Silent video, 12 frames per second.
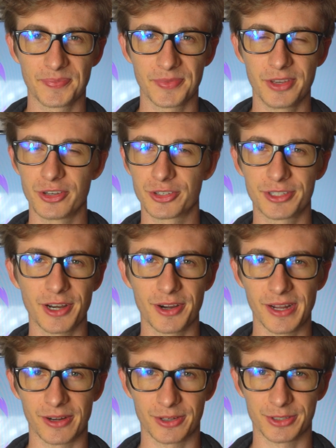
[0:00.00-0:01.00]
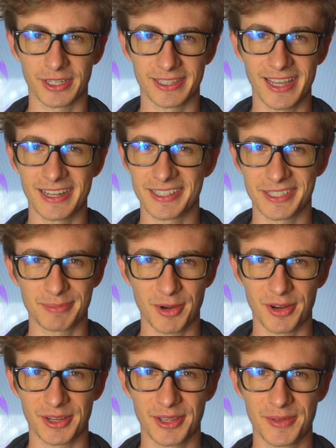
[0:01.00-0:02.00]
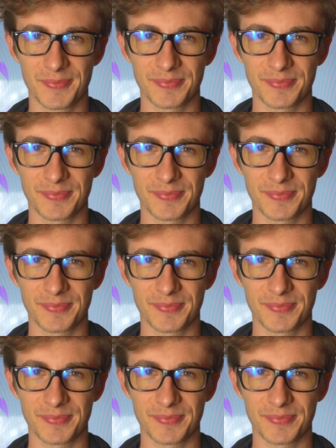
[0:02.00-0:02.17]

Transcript: you just stare down just like that and smirk